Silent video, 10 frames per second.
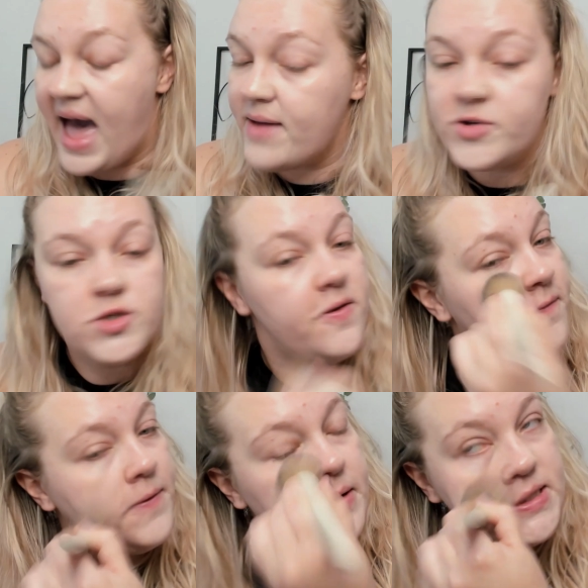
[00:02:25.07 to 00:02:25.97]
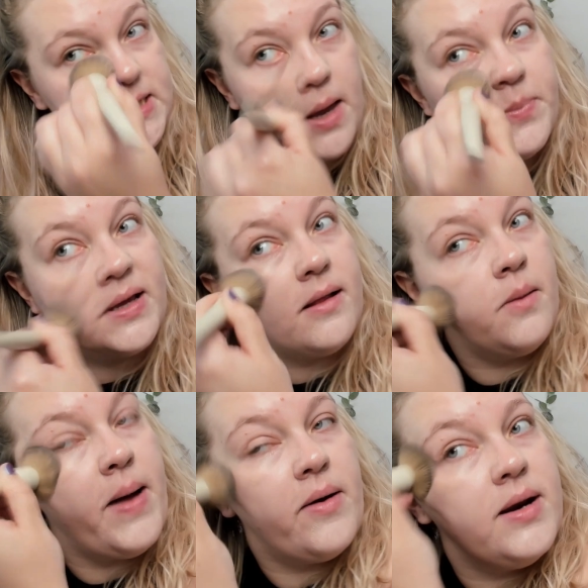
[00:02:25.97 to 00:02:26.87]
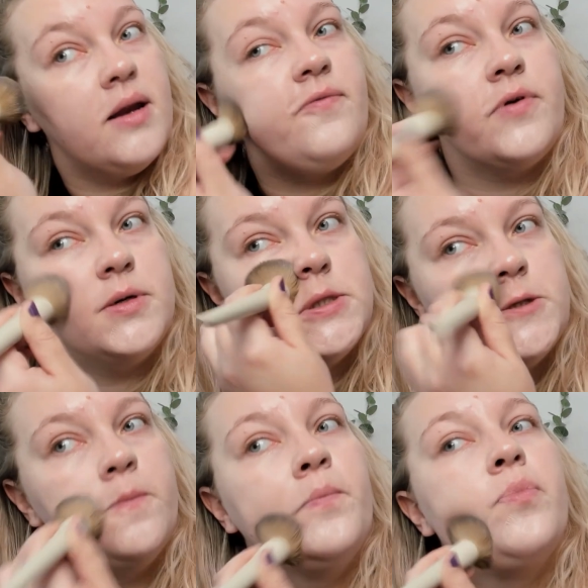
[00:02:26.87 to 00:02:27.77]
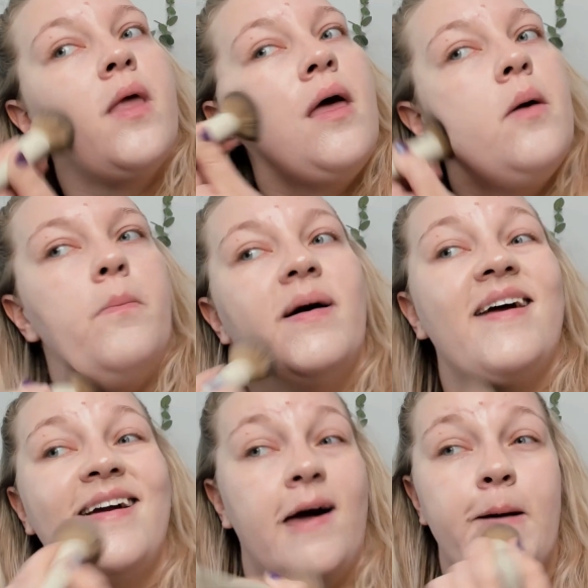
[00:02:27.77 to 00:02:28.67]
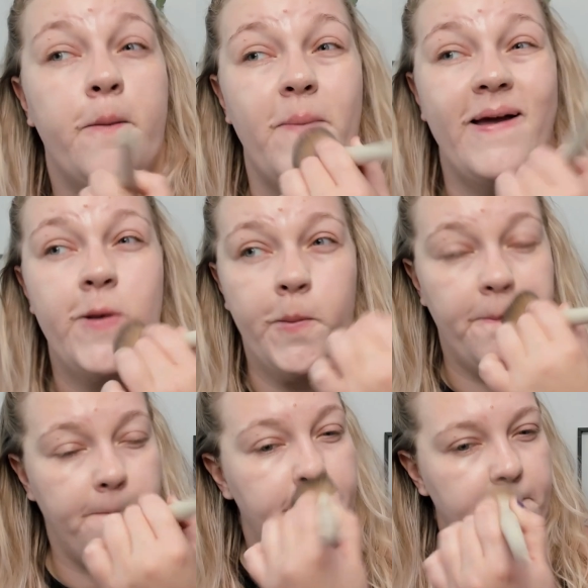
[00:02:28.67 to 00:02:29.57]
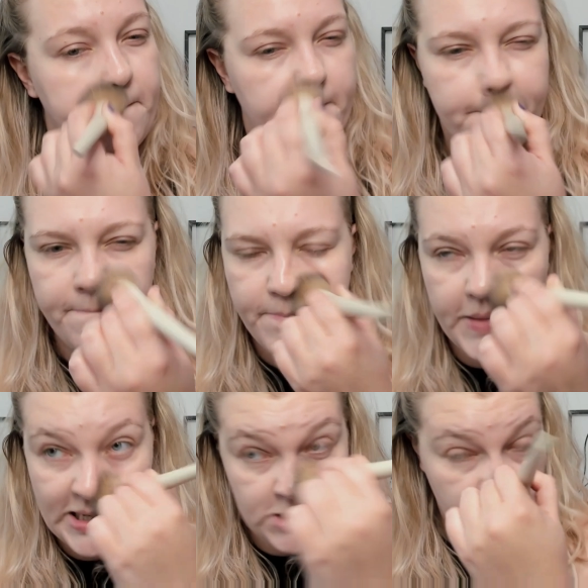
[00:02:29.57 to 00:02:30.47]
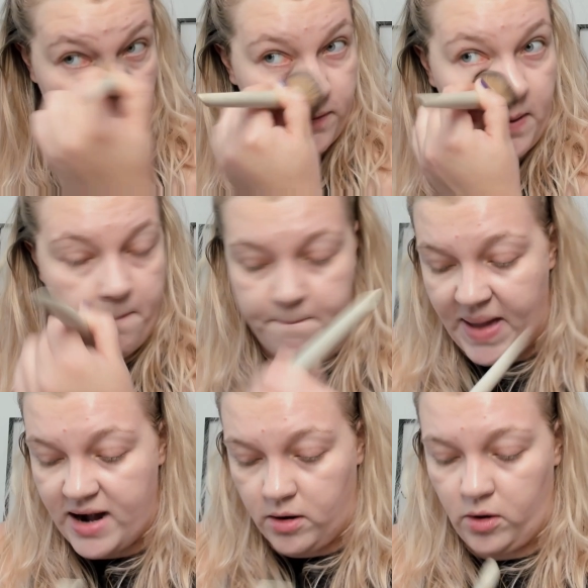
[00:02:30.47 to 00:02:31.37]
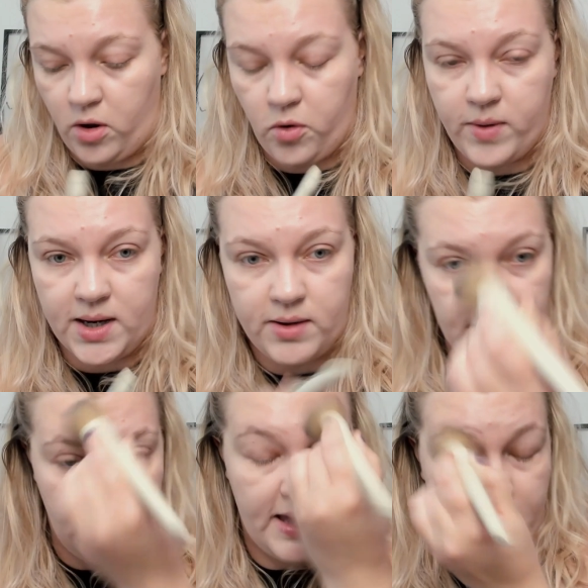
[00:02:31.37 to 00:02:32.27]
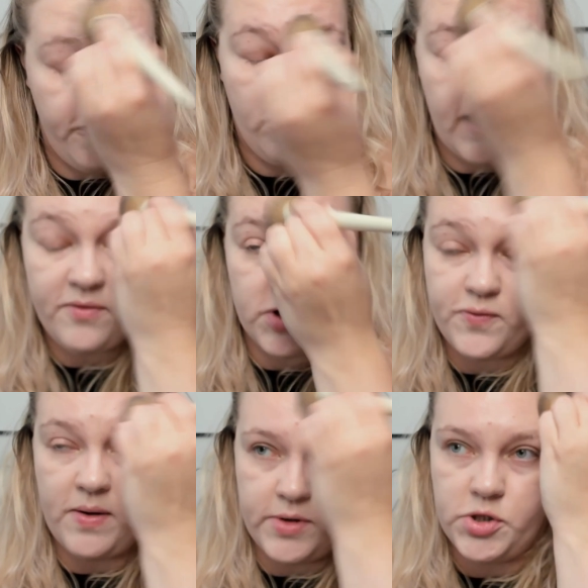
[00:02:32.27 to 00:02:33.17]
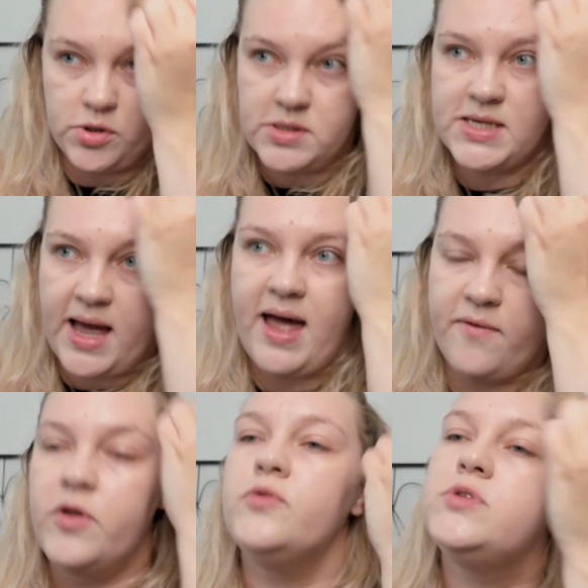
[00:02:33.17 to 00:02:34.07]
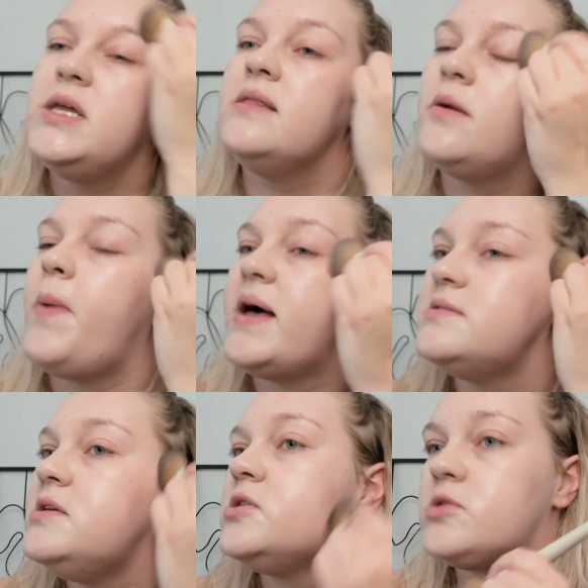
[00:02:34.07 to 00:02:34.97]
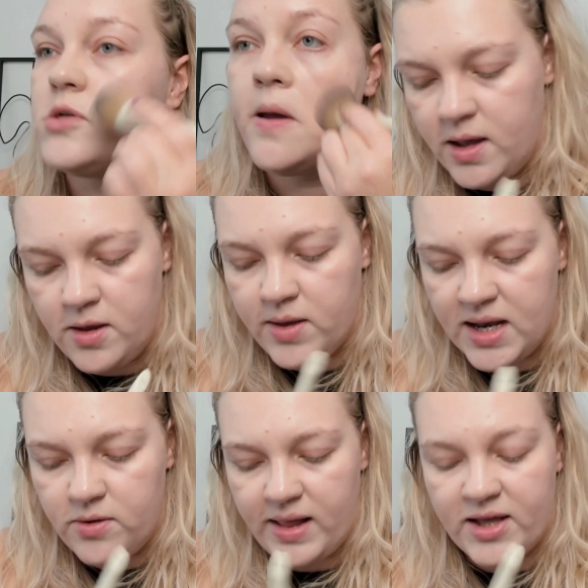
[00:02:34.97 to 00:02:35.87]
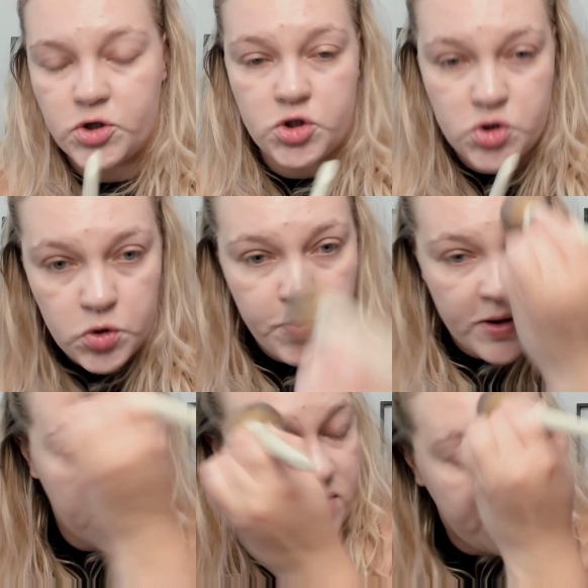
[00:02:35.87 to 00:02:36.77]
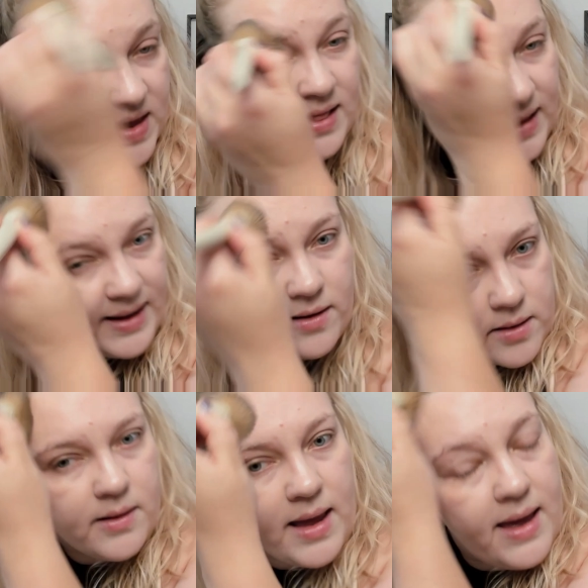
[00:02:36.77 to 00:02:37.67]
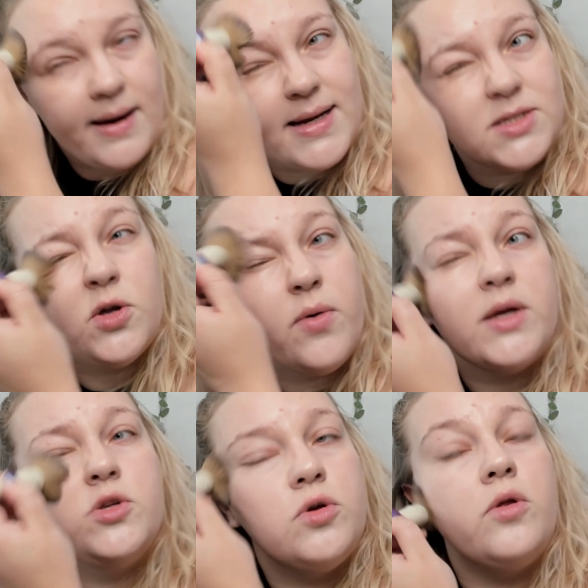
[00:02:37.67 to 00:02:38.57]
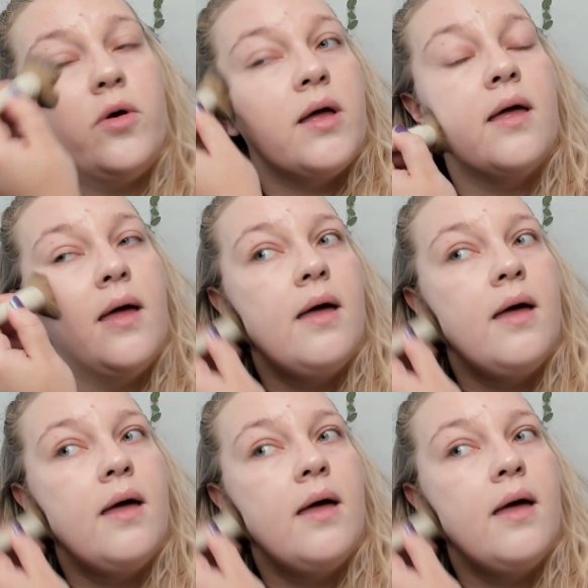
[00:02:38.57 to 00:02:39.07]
I was very skeptical about it at first, but I gotta admit, it is one of the better long-wearing and full-coverage foundations I have used in the past years. You can do like a super thin layer and it's going to look